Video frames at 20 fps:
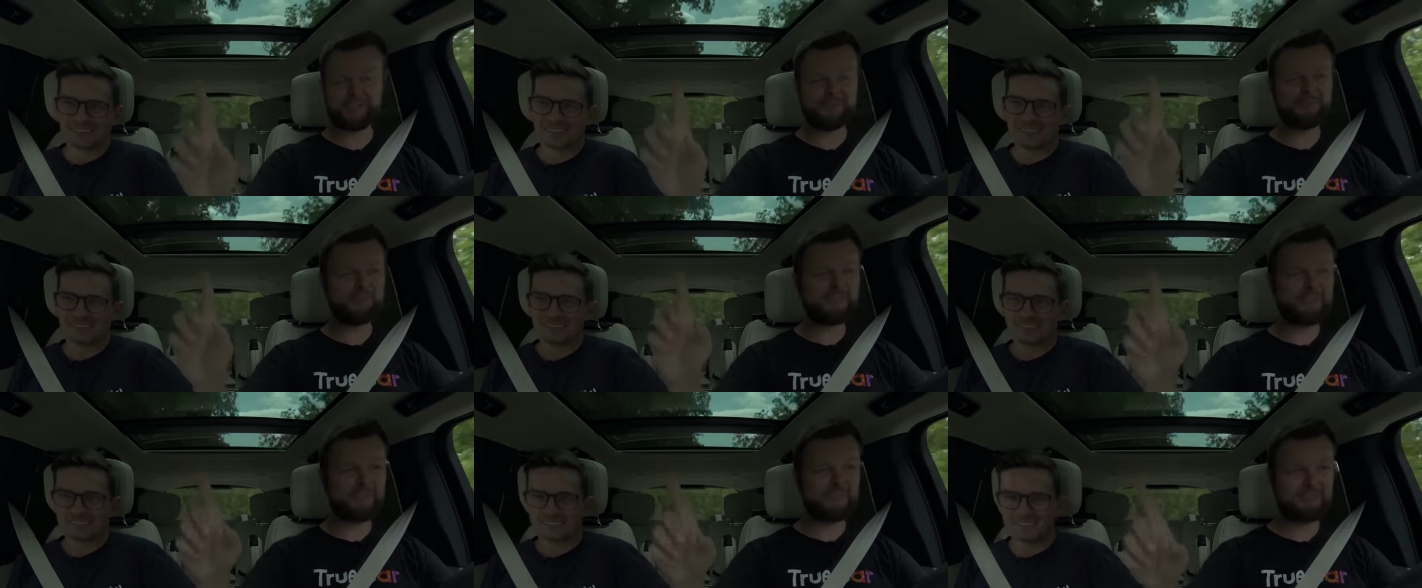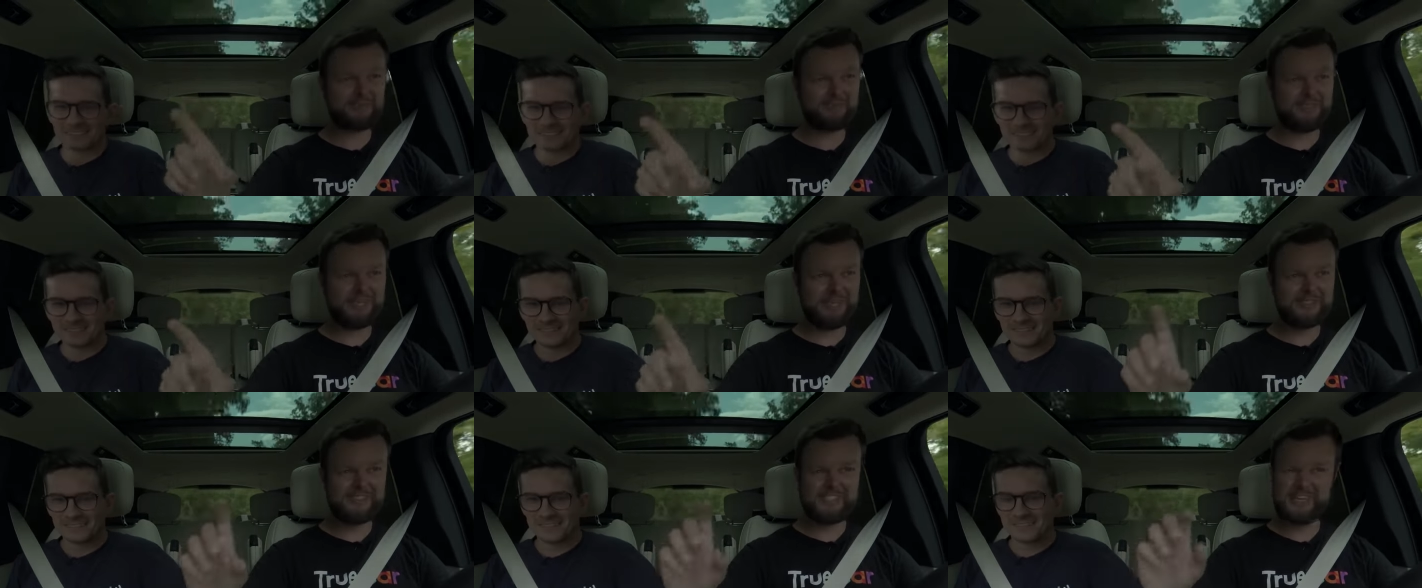Speaker 1: speaking of something
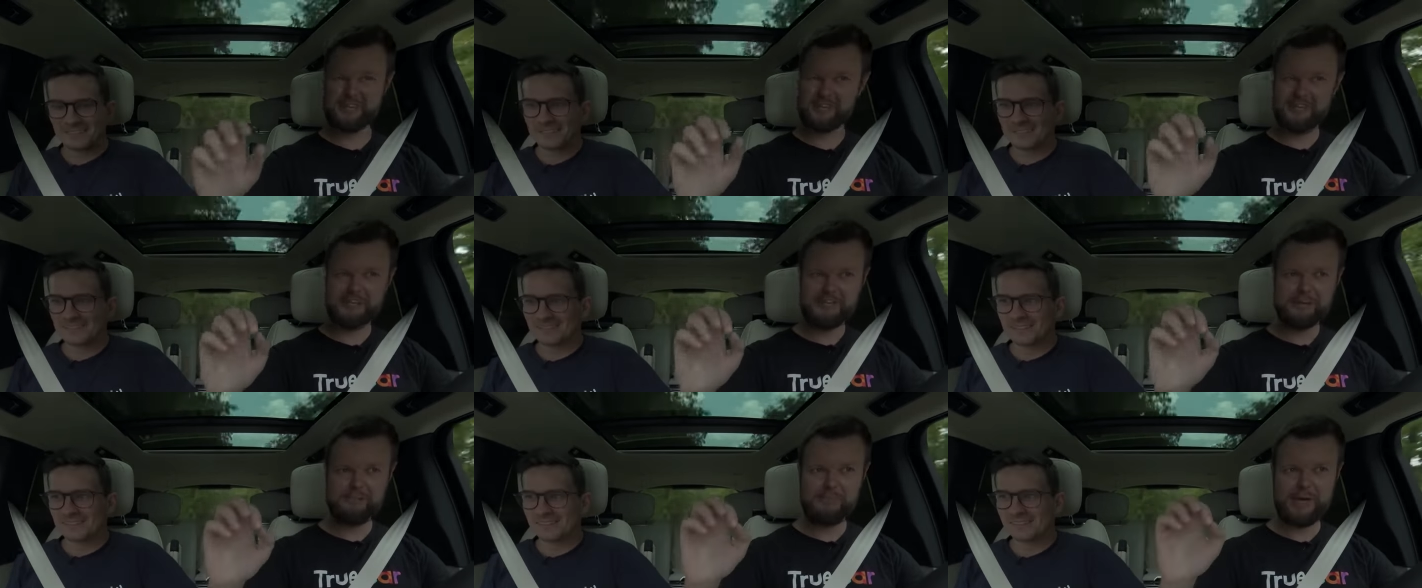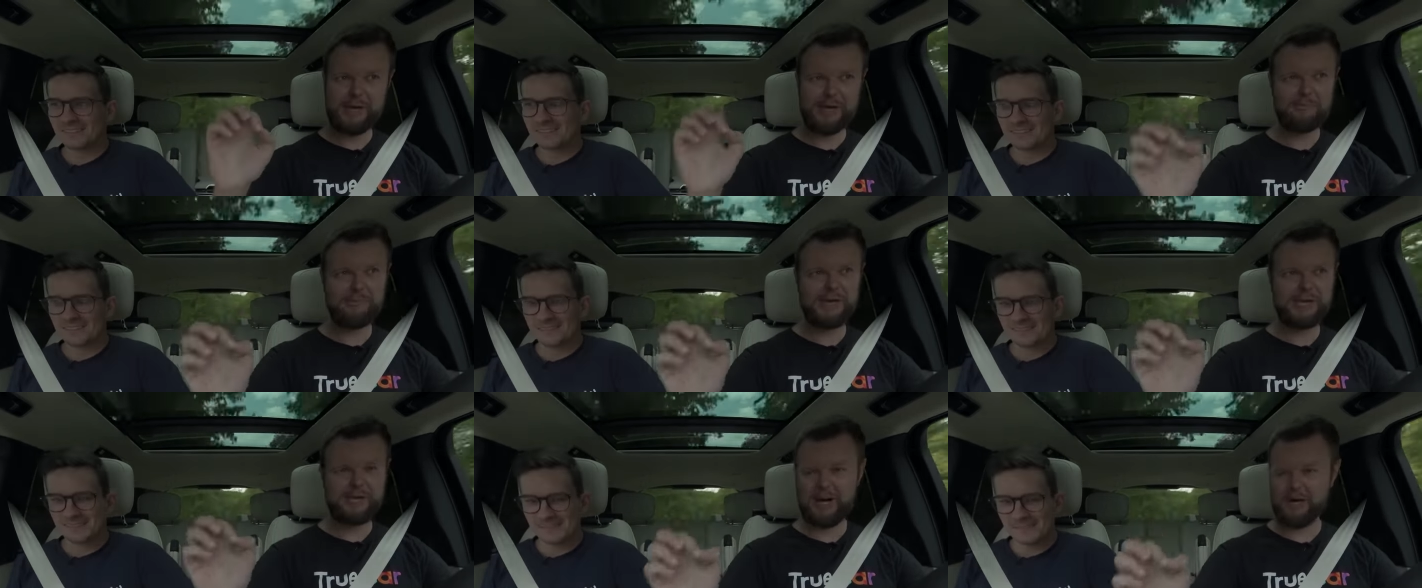else that may or
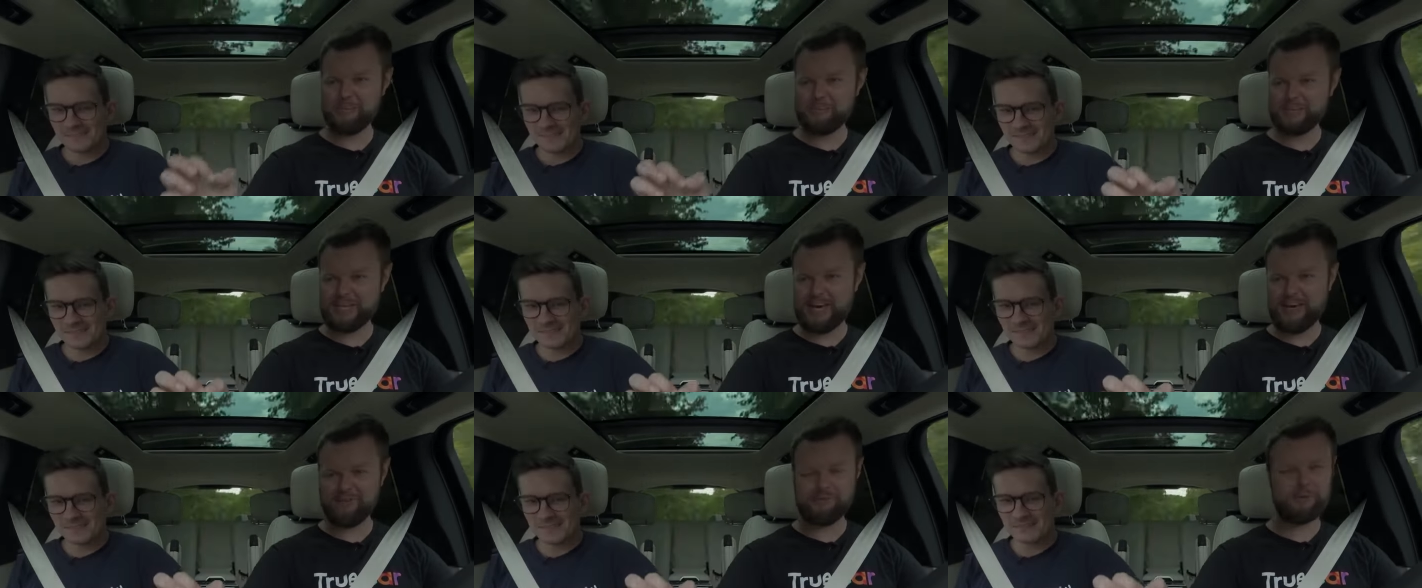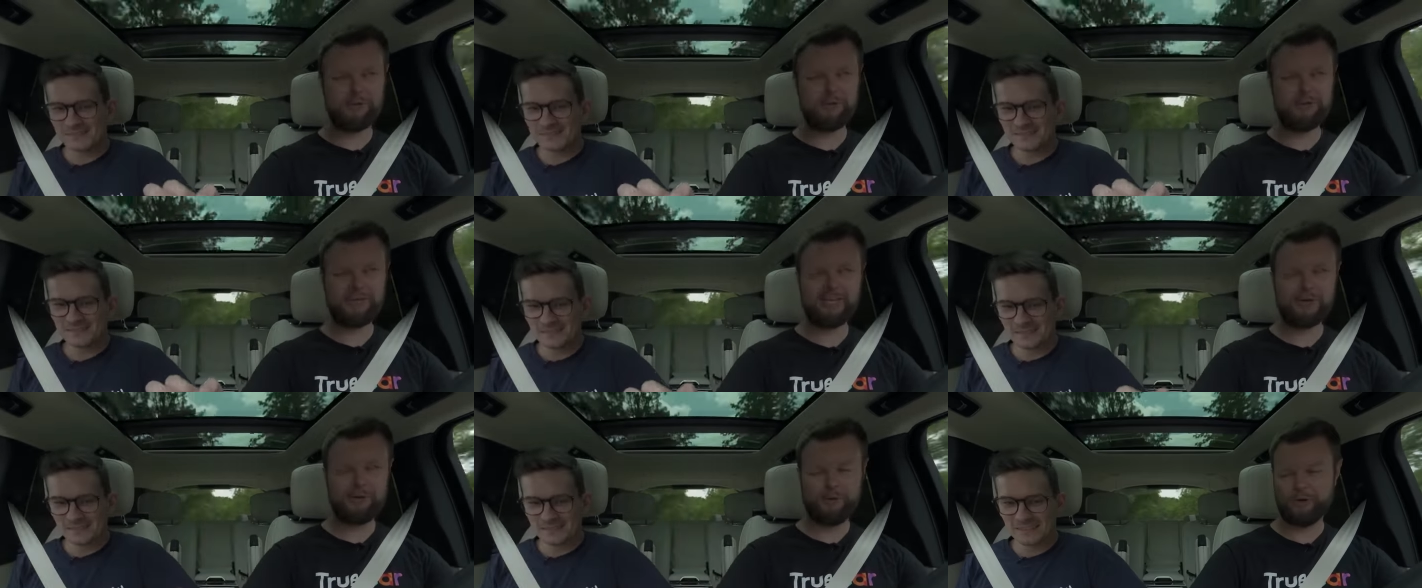may not be half
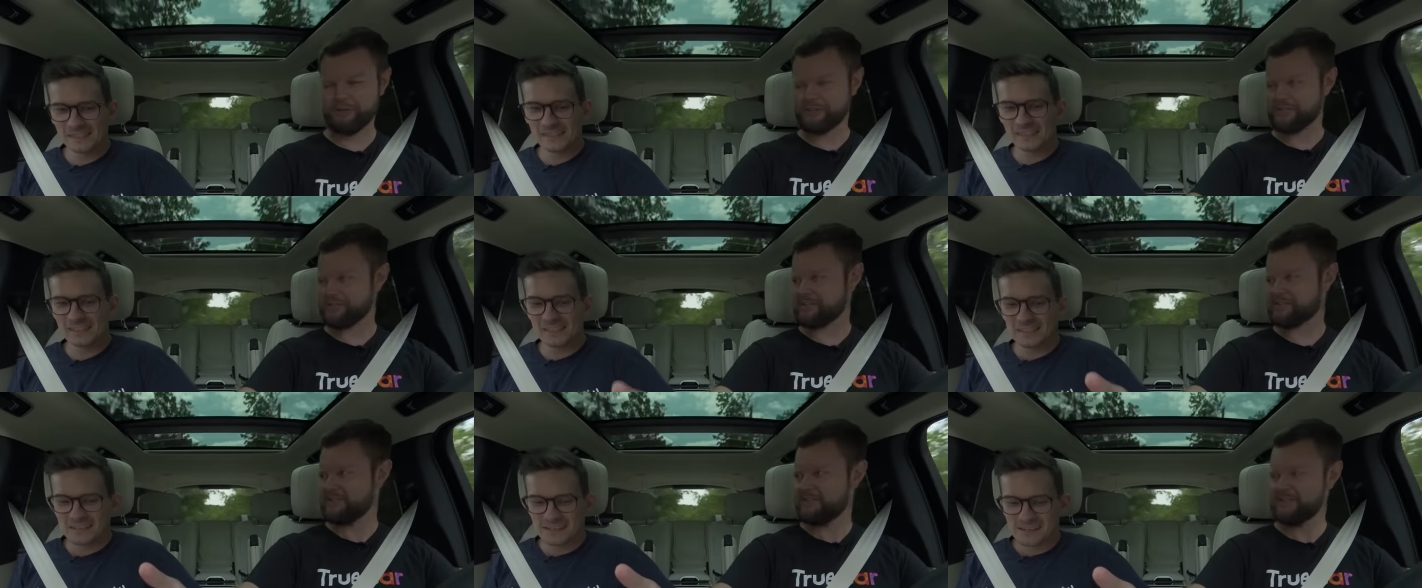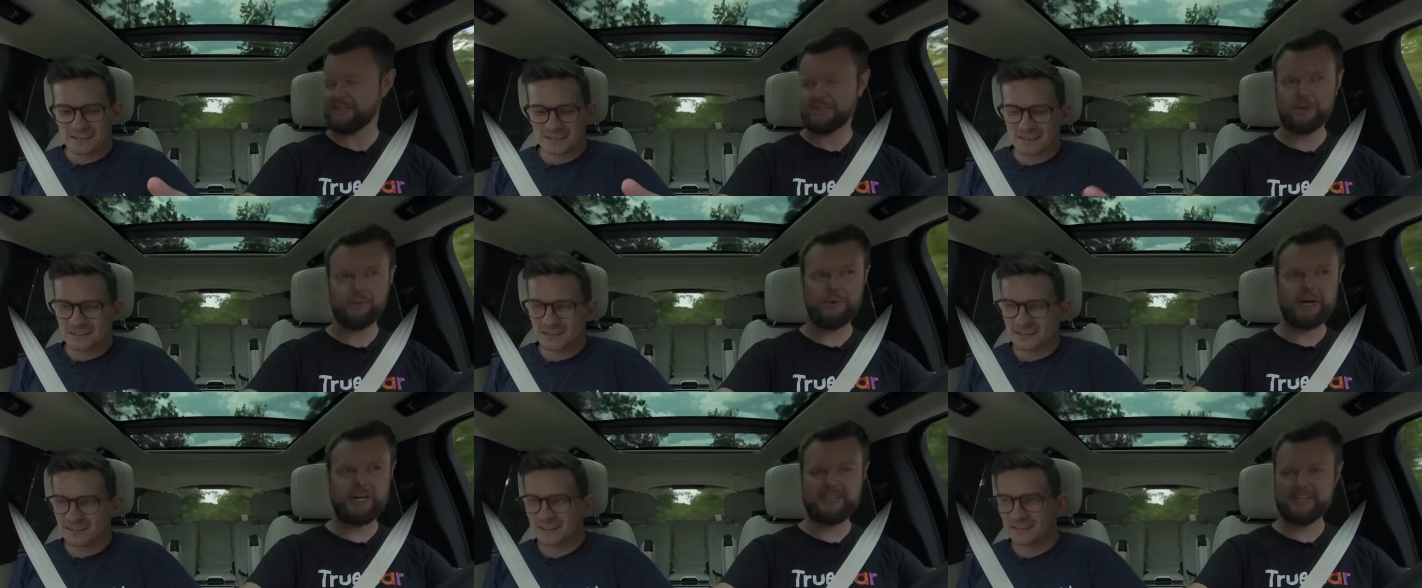broken or just the
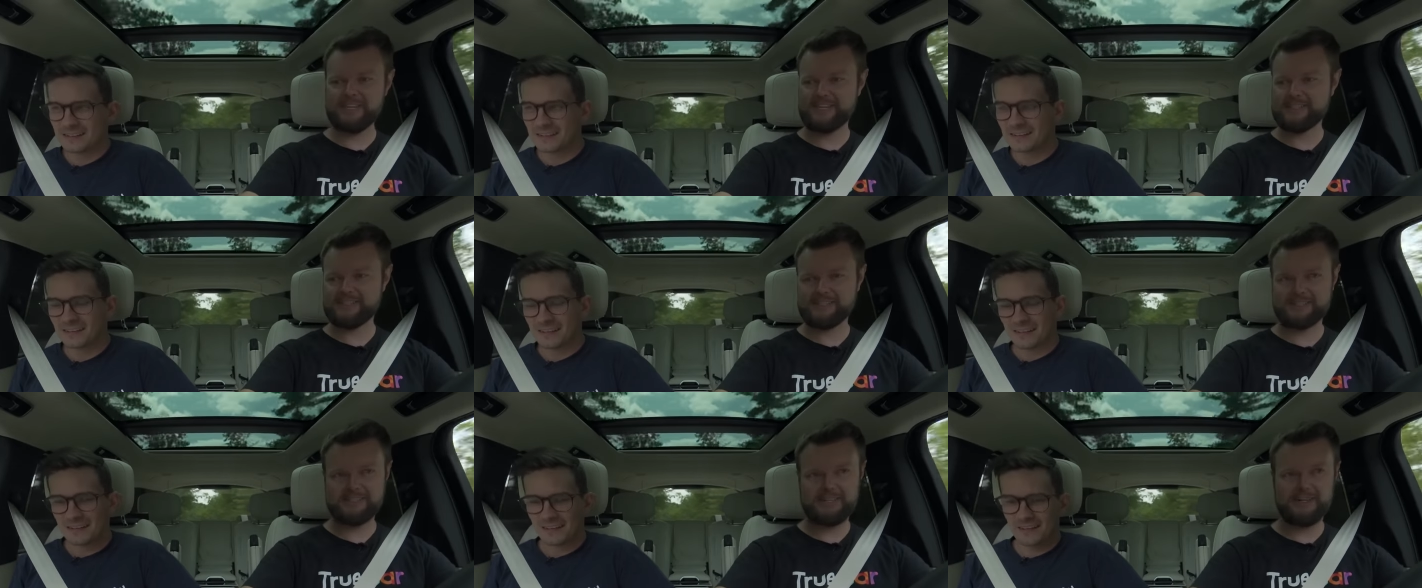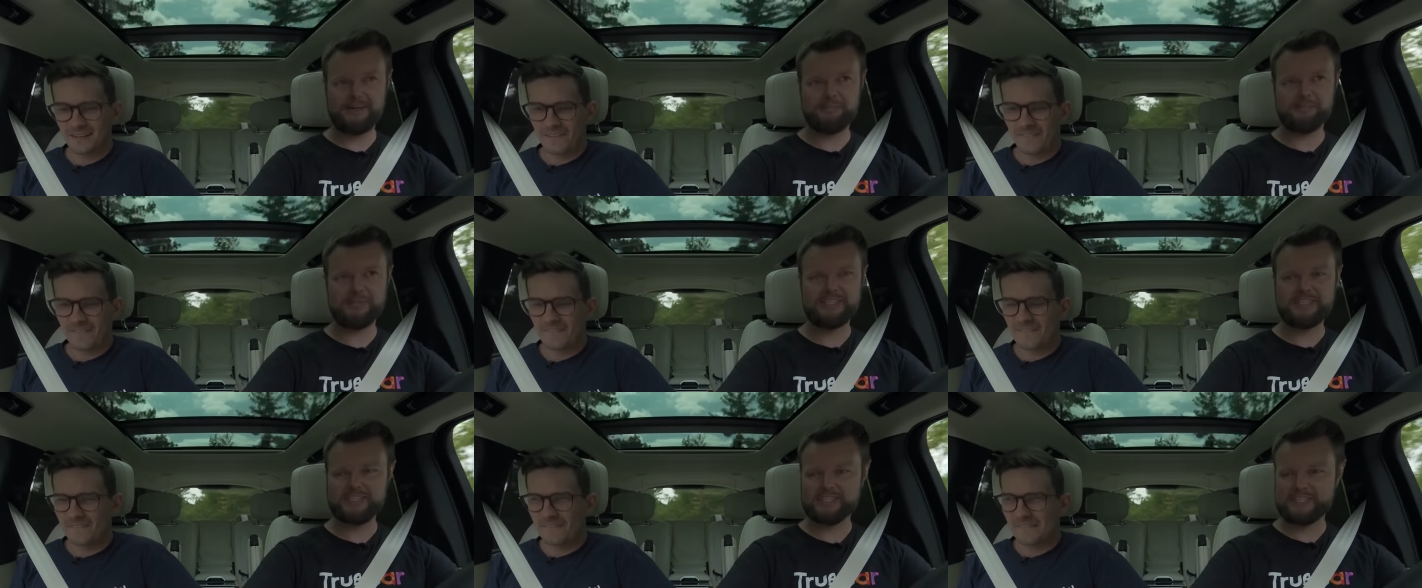way that it's uh,
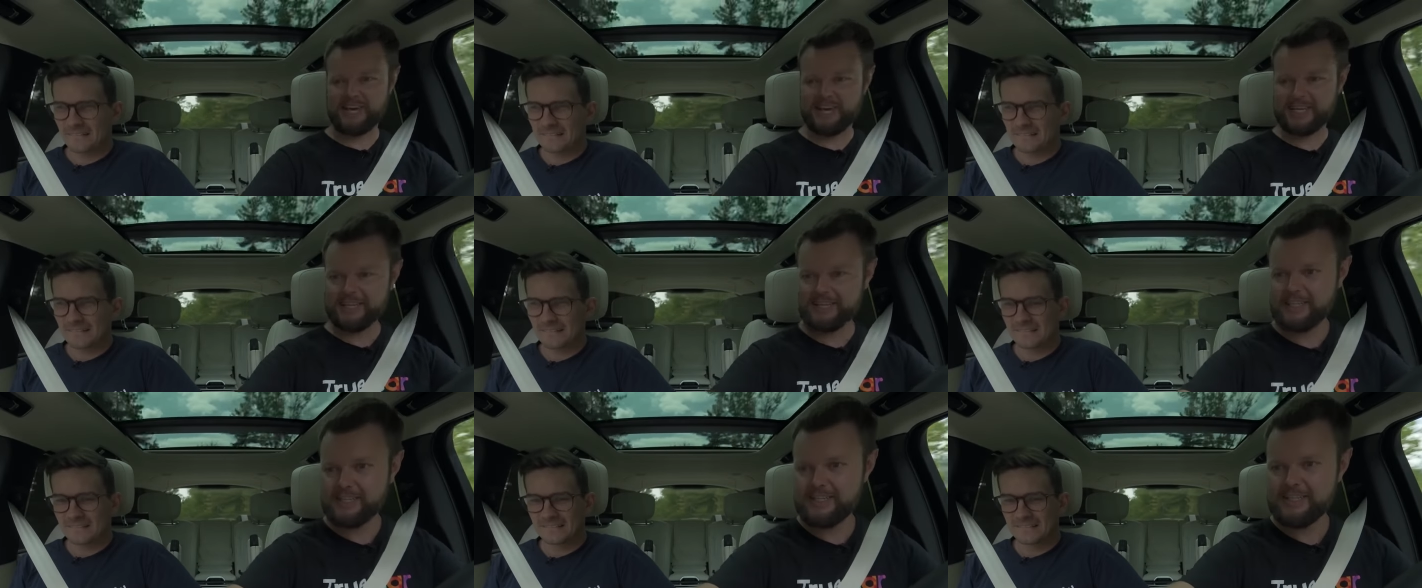been designed